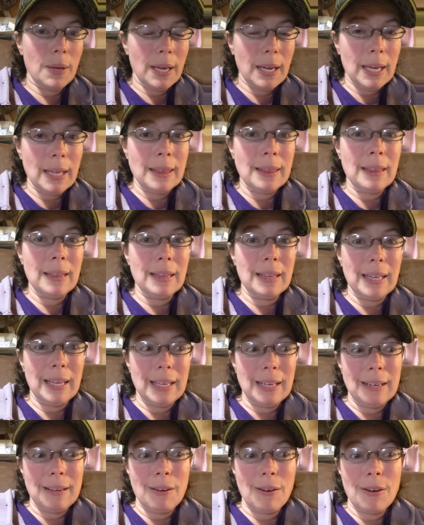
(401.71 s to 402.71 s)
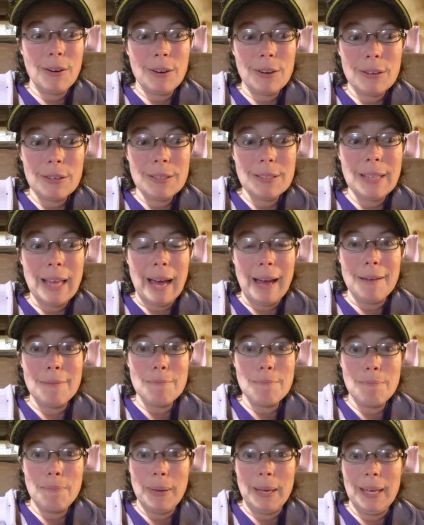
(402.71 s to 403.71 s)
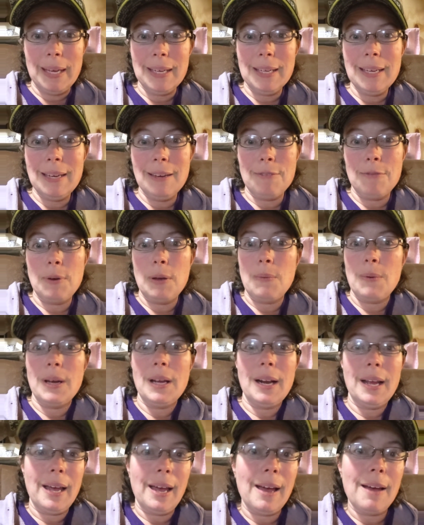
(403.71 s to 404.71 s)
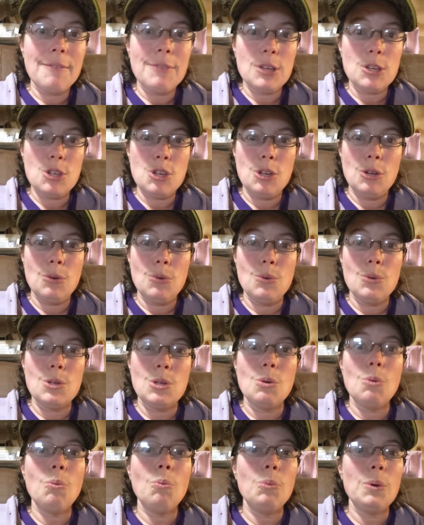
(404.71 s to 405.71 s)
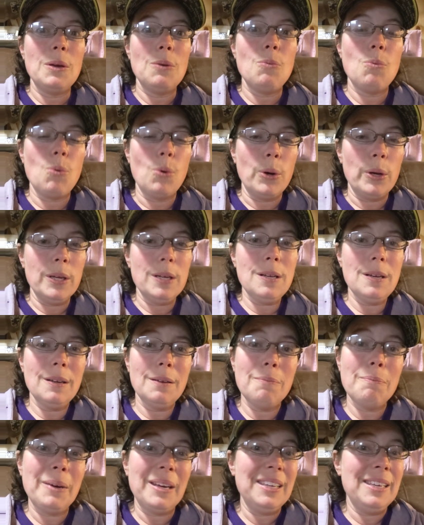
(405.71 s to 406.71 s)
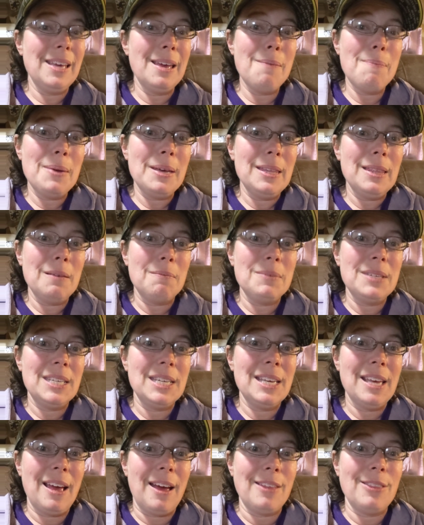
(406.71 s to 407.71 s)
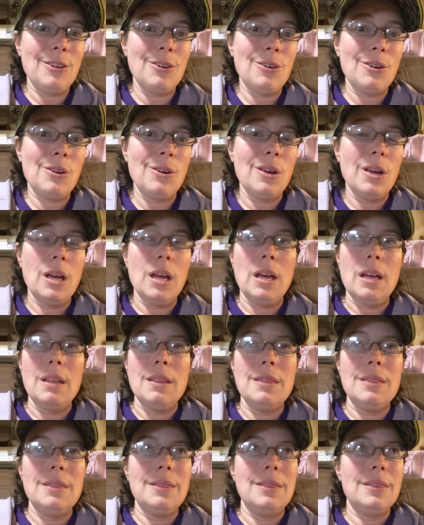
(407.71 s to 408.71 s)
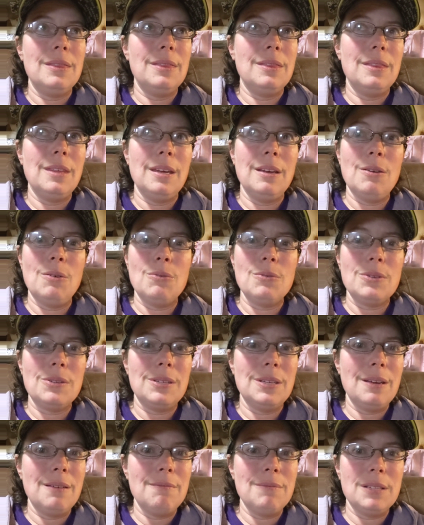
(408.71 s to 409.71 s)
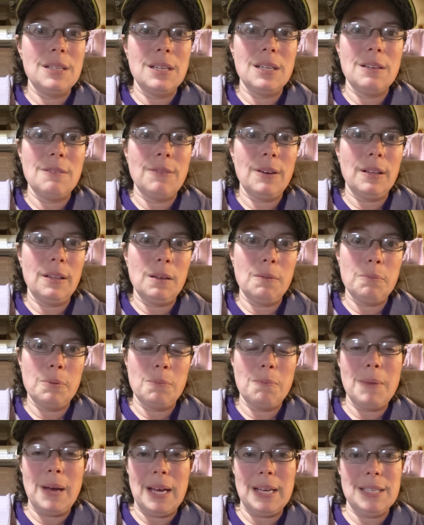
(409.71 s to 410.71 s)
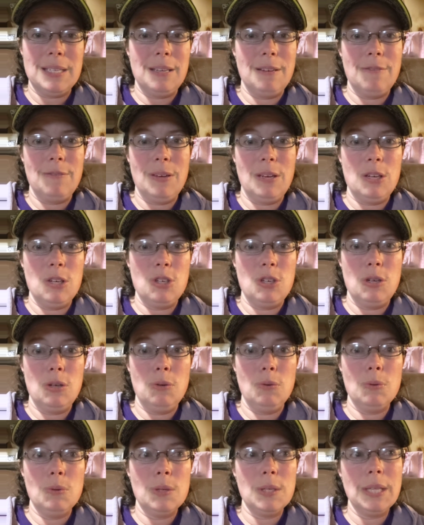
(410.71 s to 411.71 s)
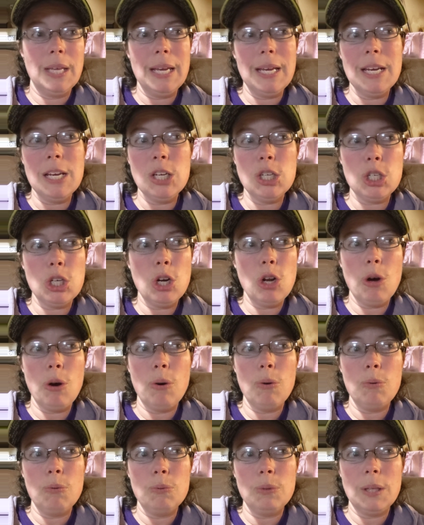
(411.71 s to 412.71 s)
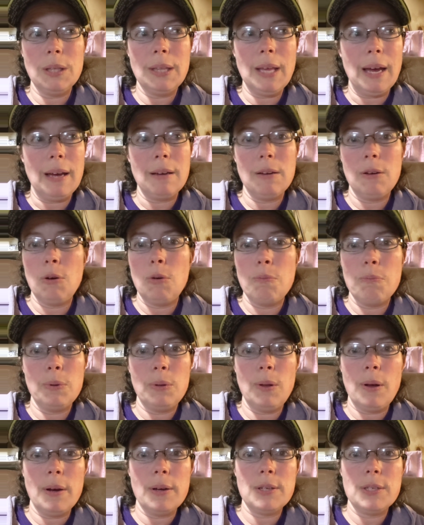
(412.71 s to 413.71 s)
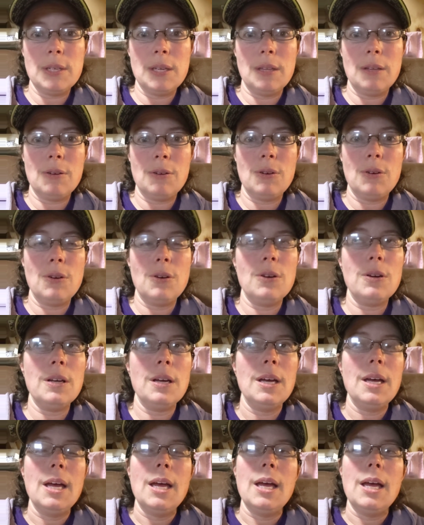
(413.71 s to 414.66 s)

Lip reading: in a herd that big, if we were going to have issues, we would. By keeping them together, they don't seem to develop massive issues. They each know that that goat belongs to the herd.